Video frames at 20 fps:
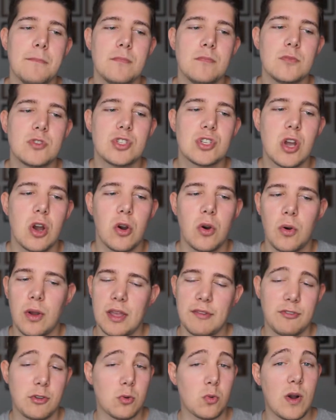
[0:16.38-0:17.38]
So
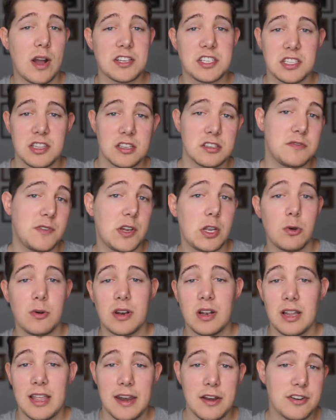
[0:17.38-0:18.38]
if you're watching this video at
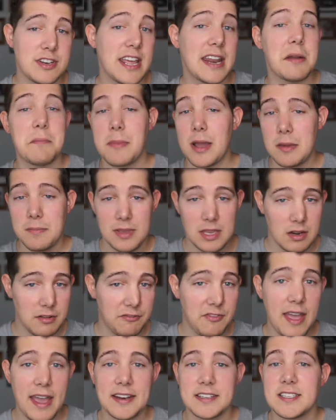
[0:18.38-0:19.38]
a later date, it might be in
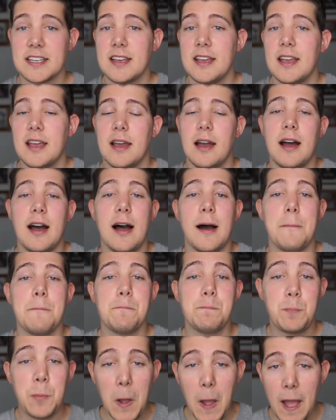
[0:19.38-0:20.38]
effect.
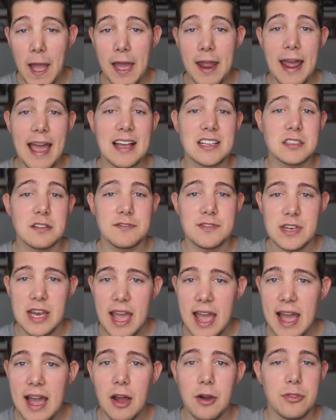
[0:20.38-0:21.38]
But as of
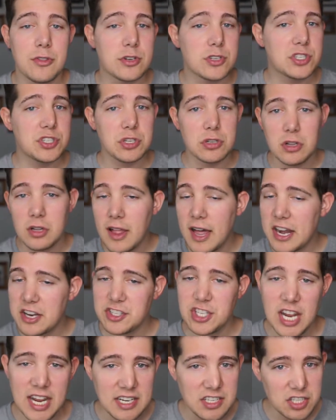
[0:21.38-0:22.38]
now, there's still a lot of
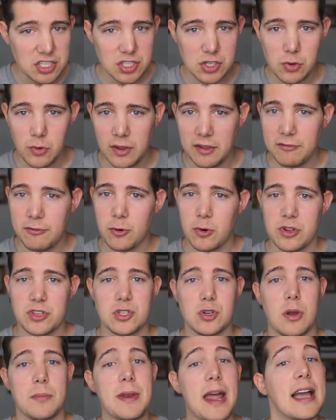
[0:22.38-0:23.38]
changes going forth.
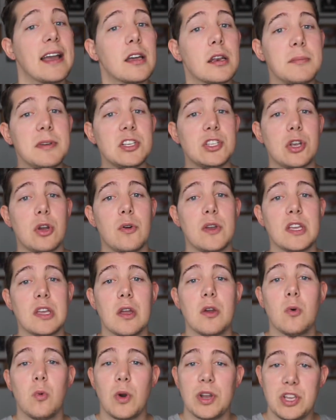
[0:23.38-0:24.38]
So I'm not going to be showing
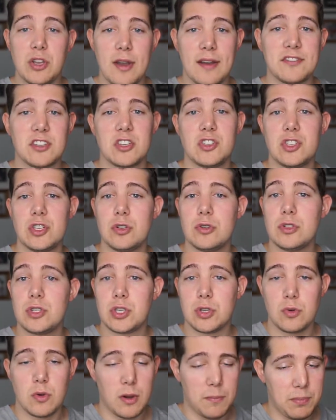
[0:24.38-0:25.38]
what you have to do
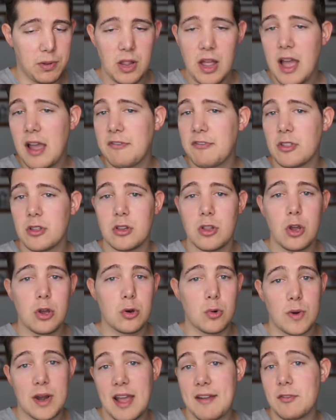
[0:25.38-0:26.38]
to apply for the loan
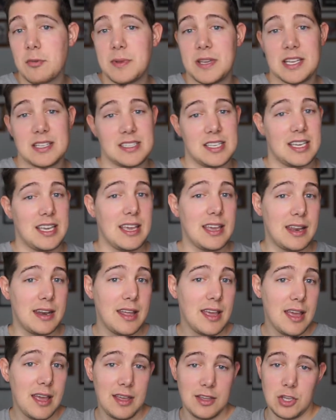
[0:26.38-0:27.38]
or whatever, because again,
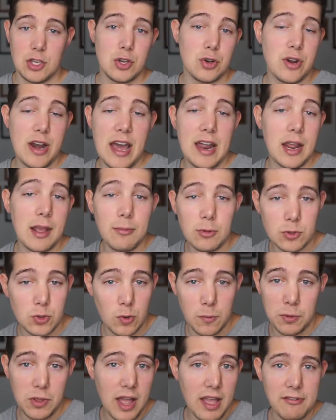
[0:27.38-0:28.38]
you're not able to
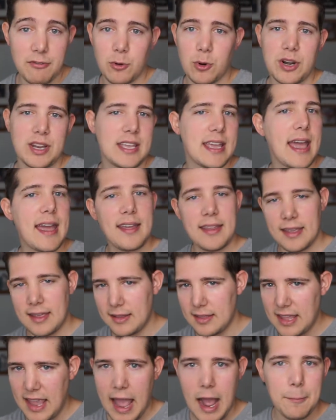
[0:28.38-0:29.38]
apply for it yet.
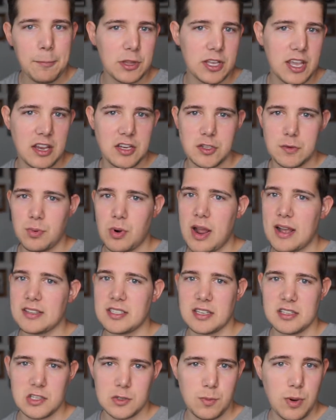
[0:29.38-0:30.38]
And the application
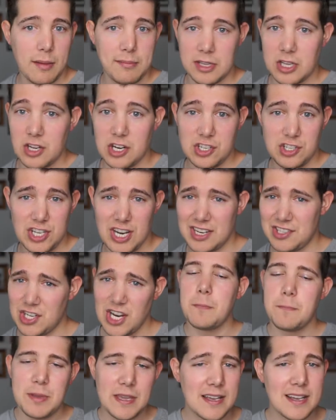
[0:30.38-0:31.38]
process is probably going to change.
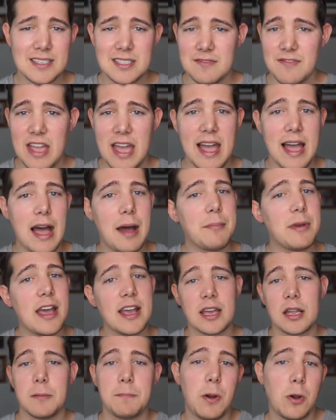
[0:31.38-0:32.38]
Because of that, I'm not
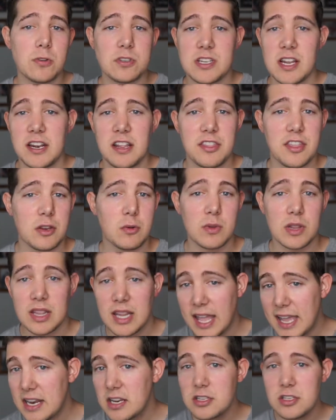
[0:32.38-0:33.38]
going to post anything
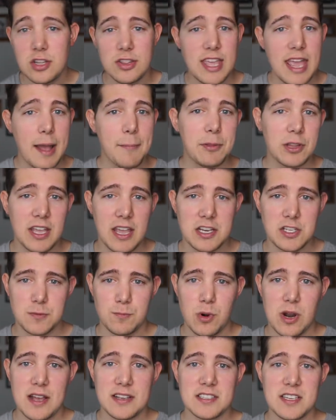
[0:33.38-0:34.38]
related to the application
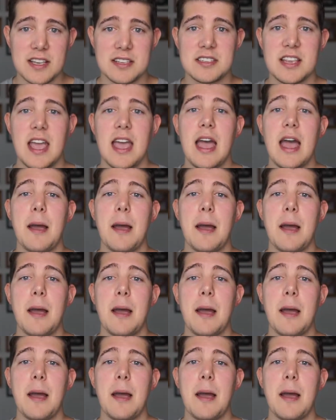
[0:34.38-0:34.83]
process.